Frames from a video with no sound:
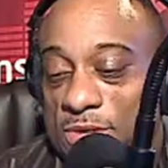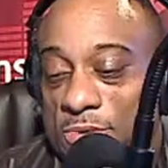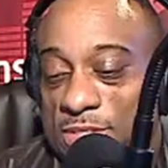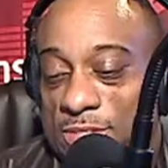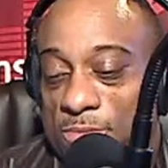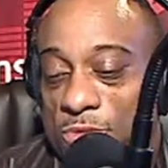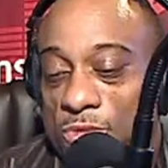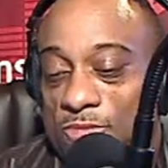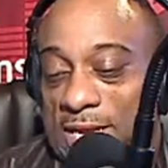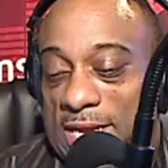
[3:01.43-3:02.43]
an anointed
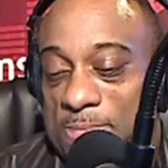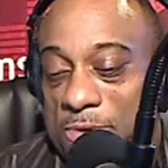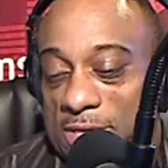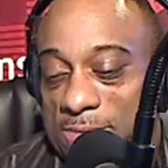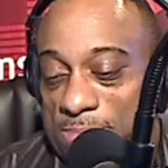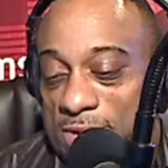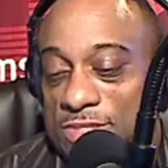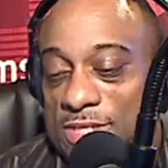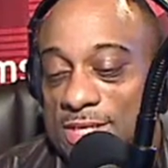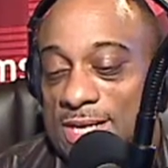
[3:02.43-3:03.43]
move, Lady Pearling
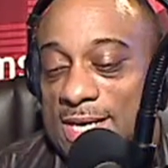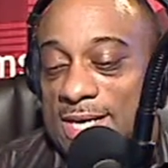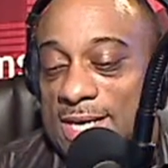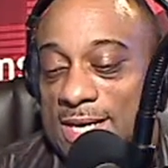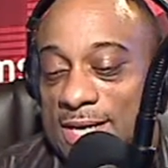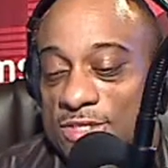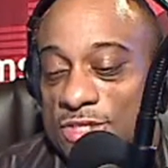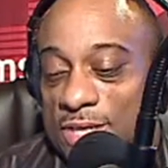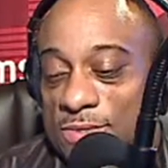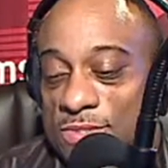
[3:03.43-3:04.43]
Belton, uh,
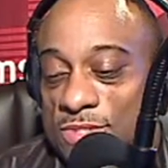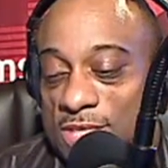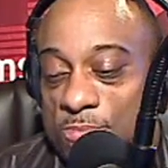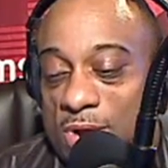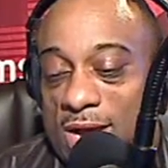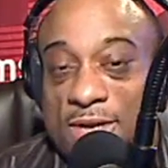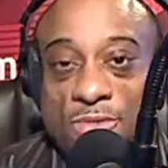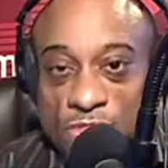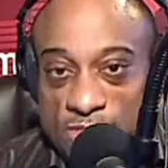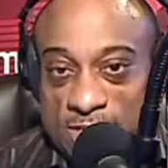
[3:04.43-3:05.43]
Jaleel Sebron, who
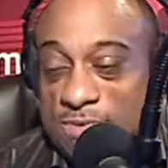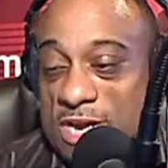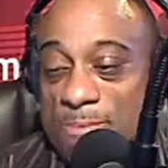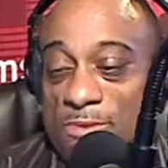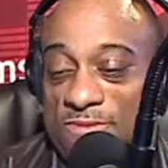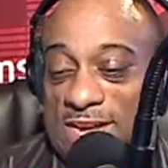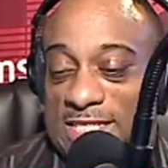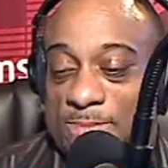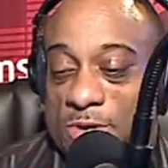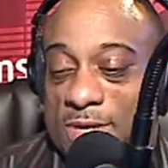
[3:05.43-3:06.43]
just hit me up on
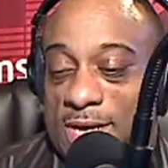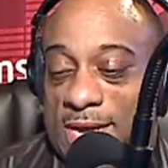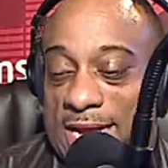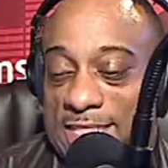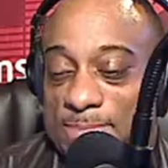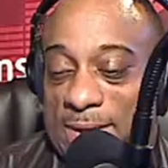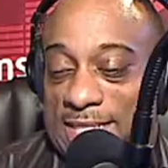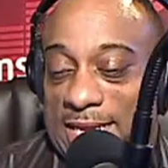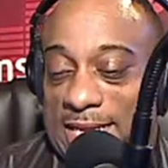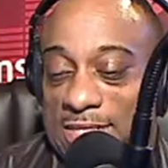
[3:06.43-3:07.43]
Facebook, and
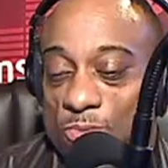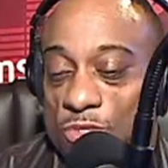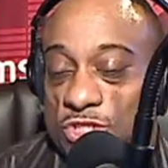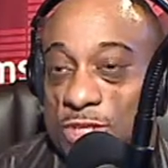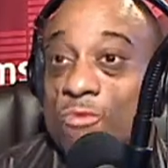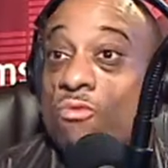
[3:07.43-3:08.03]
Spontaneous Worship.